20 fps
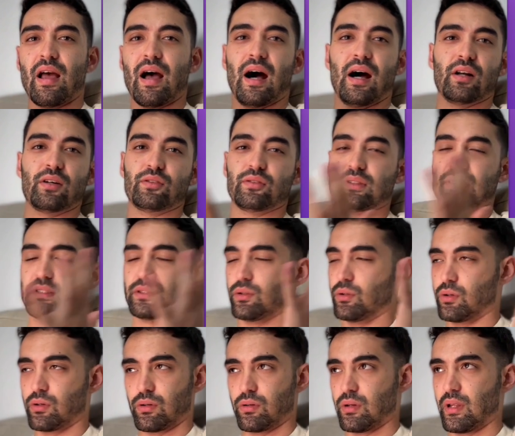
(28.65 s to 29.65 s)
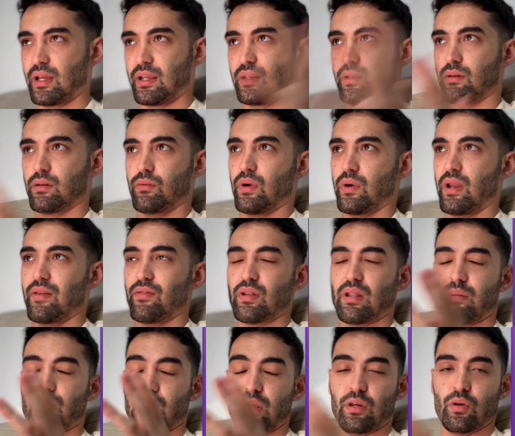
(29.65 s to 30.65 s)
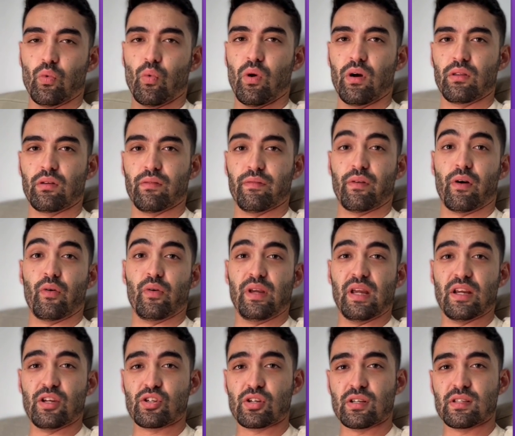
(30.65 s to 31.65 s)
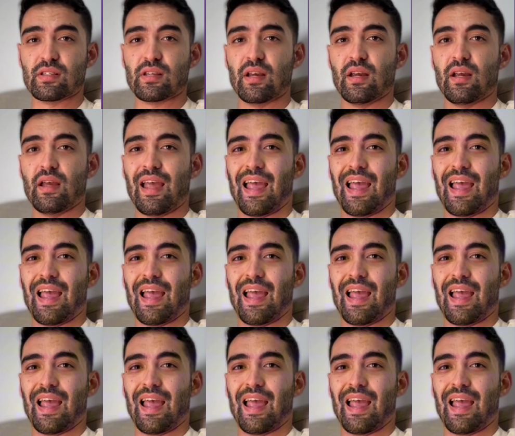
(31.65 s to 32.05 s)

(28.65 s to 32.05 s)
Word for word: hundreds or like whatever number you want of variations,